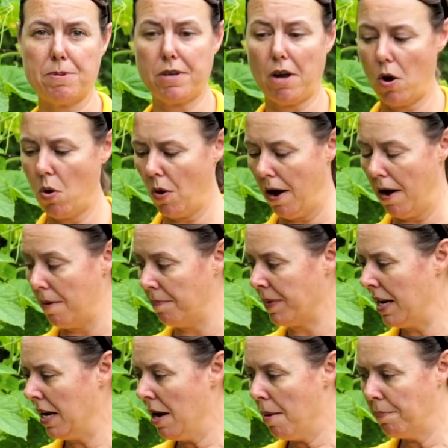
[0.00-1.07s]
So um,
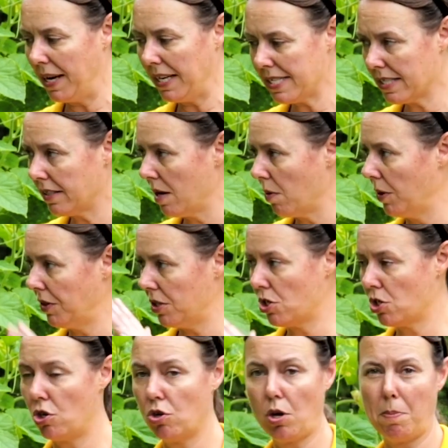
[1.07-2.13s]
basically with this
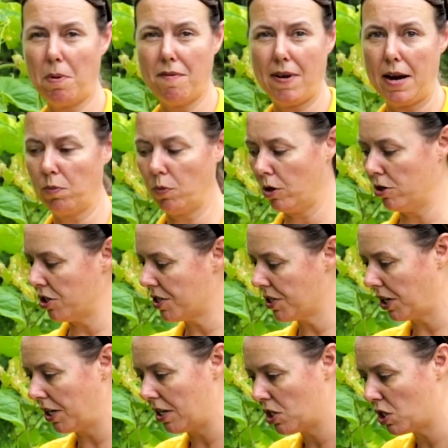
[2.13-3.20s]
cucumber vine, we're just
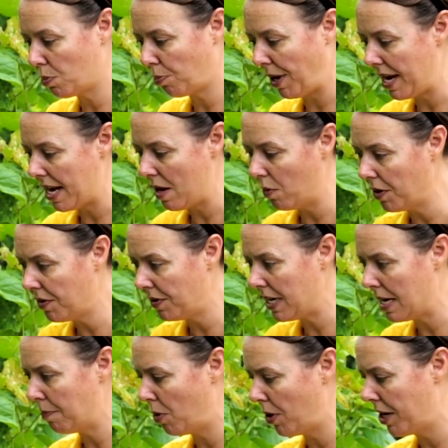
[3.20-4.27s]
going to spray it with
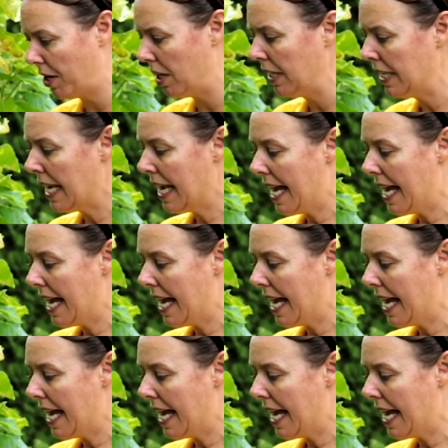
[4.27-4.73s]
neem oil.